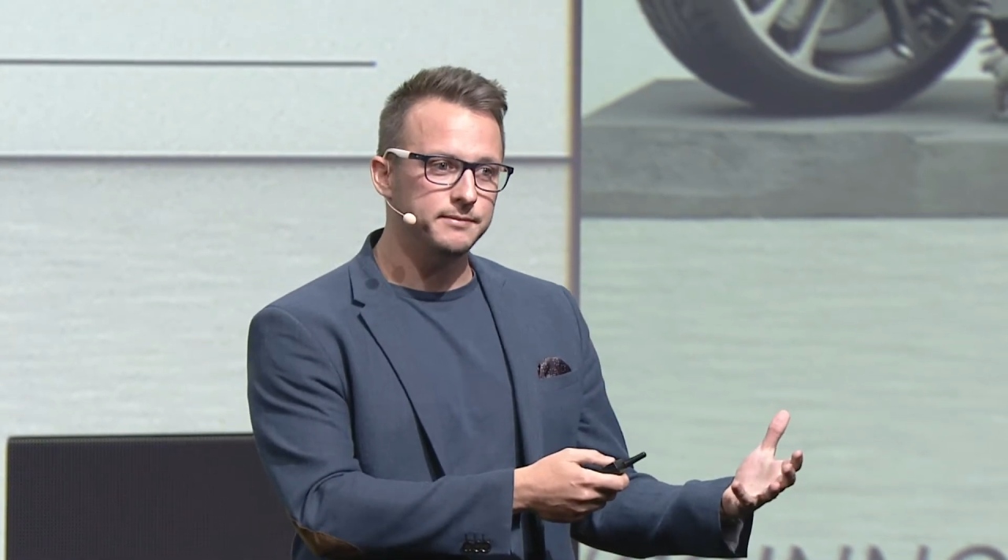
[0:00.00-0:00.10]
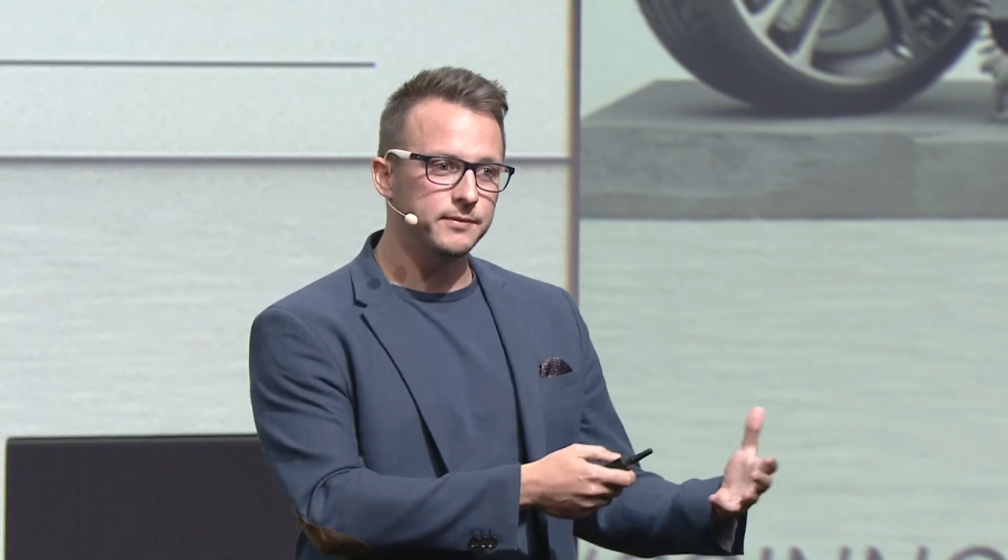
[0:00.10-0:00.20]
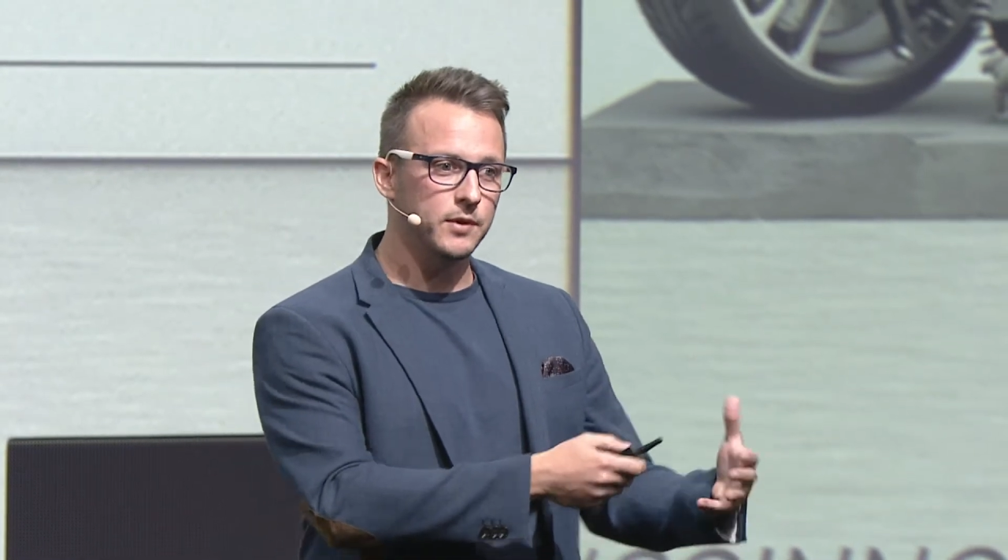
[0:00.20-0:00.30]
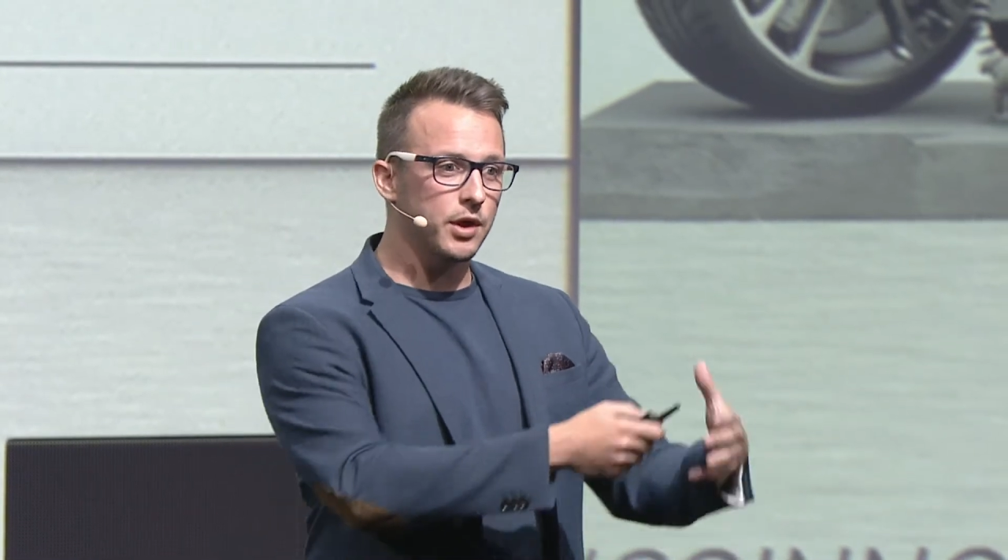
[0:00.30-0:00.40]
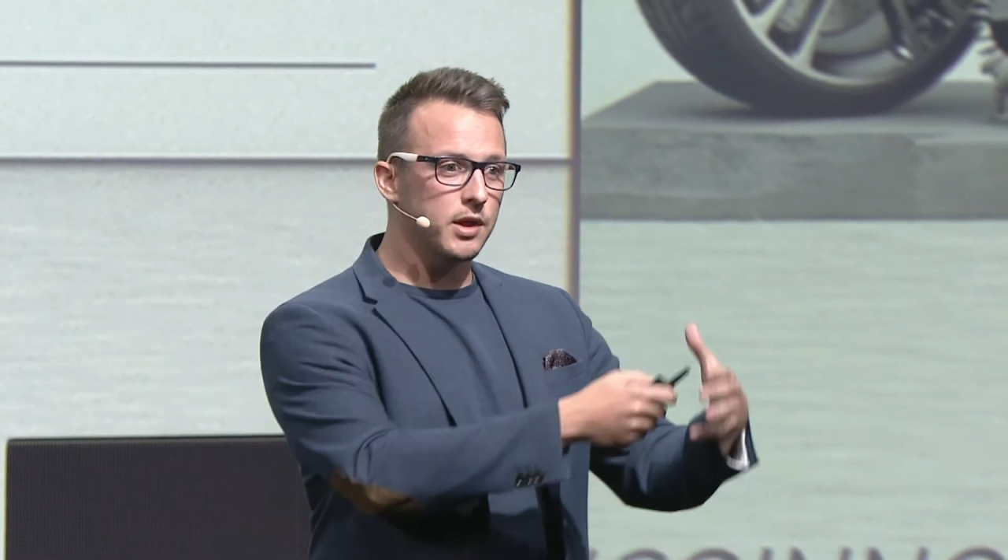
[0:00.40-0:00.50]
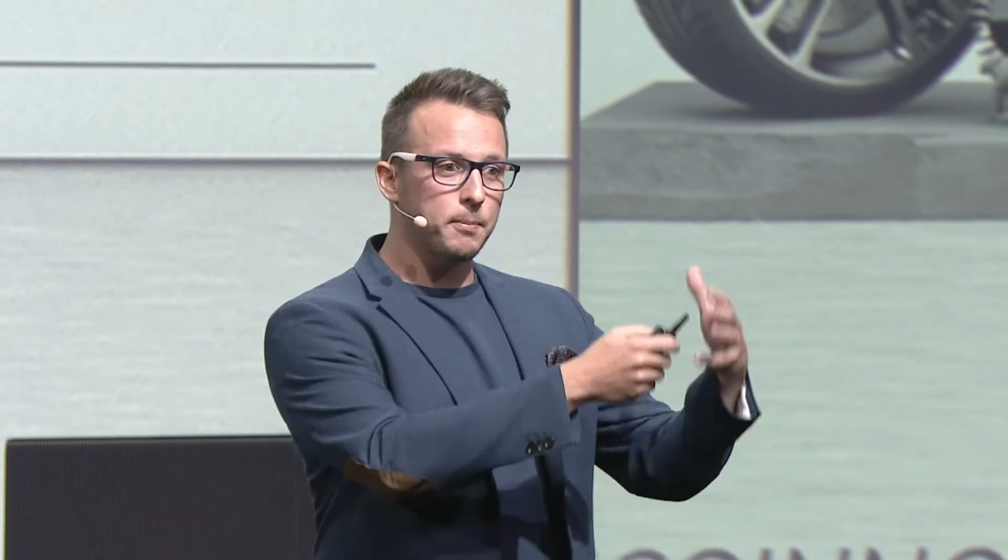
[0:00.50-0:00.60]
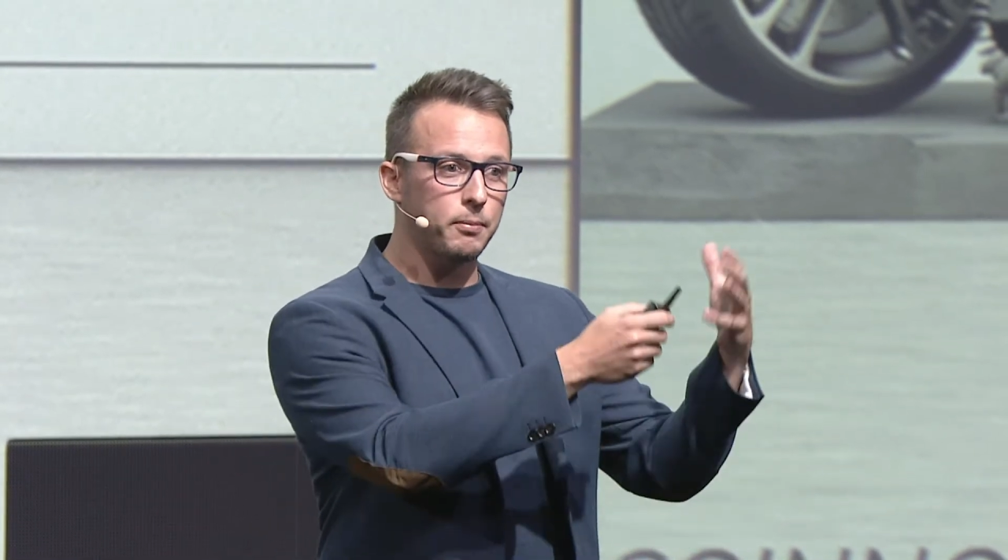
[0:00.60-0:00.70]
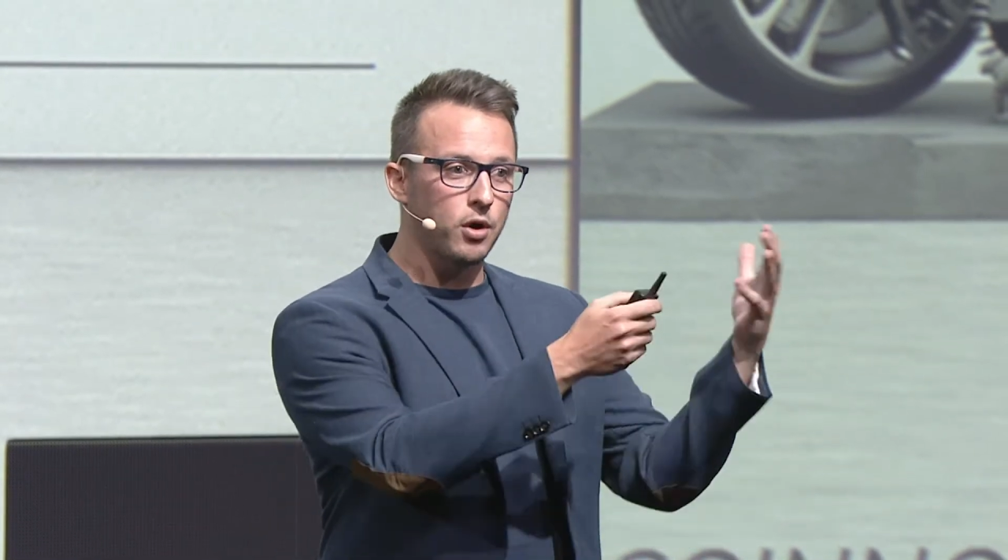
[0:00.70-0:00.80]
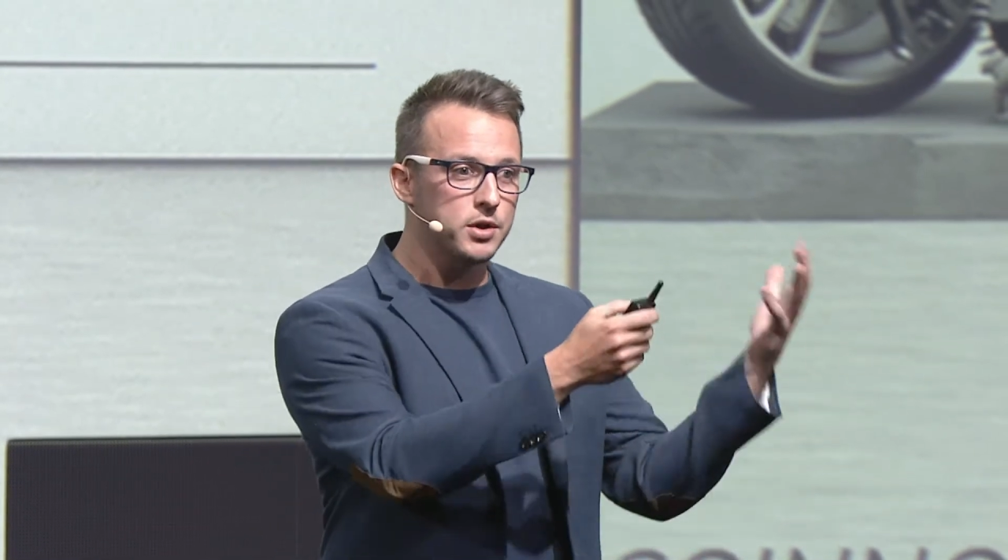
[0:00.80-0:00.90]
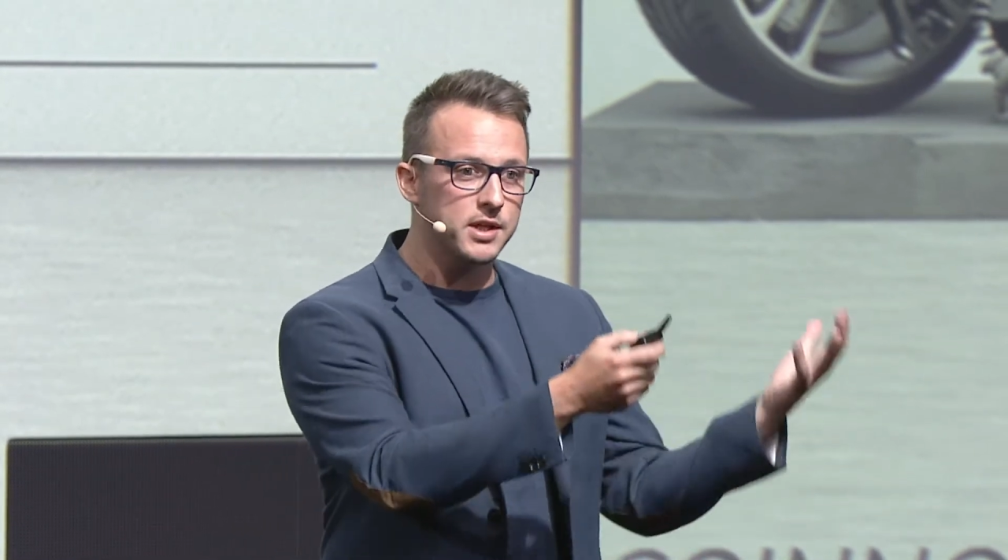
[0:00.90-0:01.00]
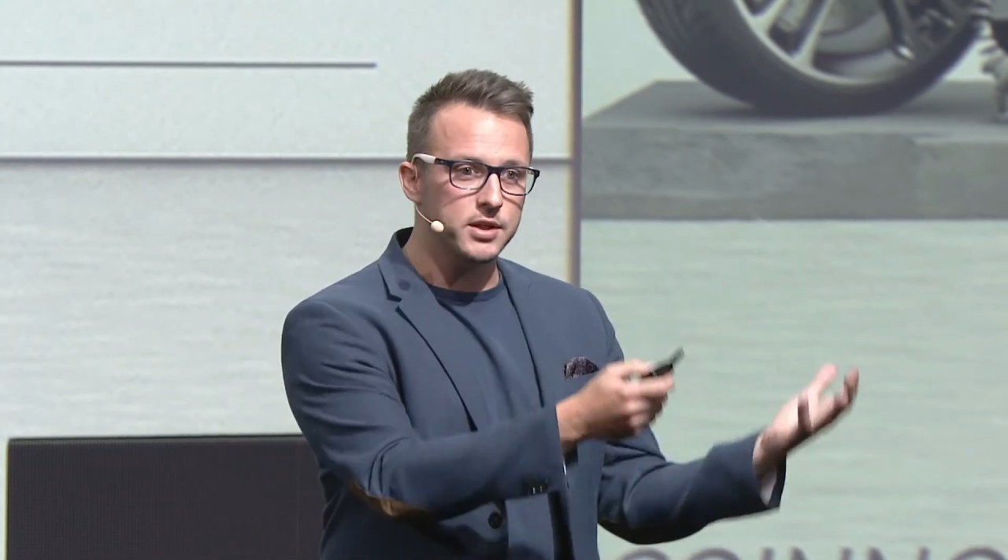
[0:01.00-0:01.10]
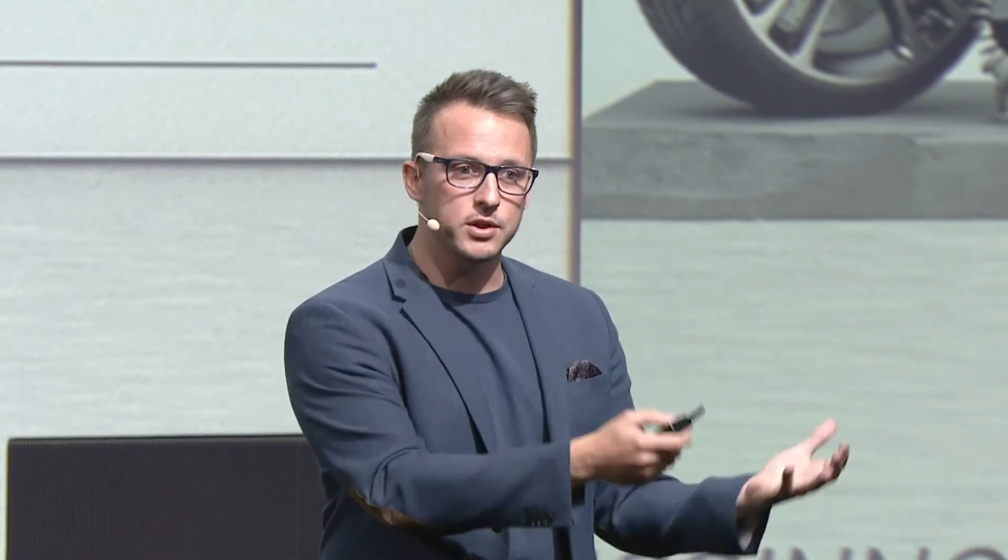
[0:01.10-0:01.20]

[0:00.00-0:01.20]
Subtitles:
not in the process